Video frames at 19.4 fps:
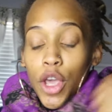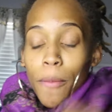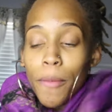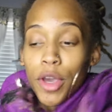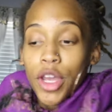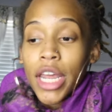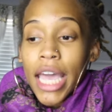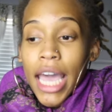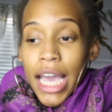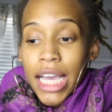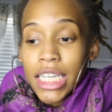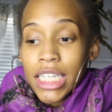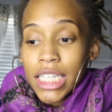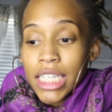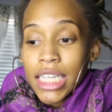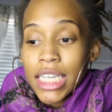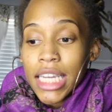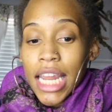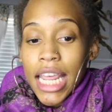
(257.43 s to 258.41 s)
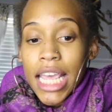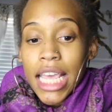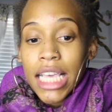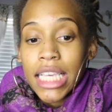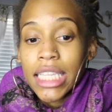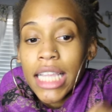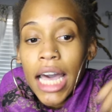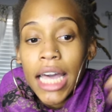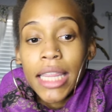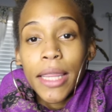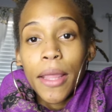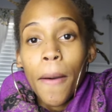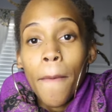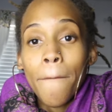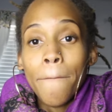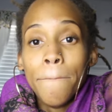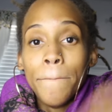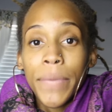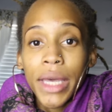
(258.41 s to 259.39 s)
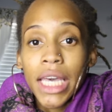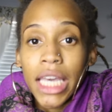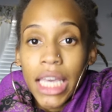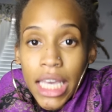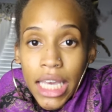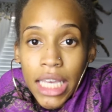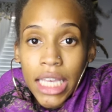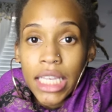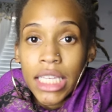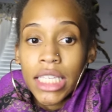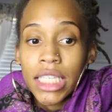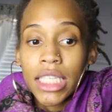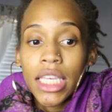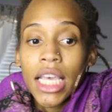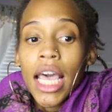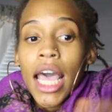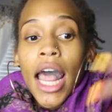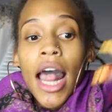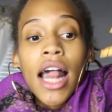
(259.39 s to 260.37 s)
Communication is like the biggest,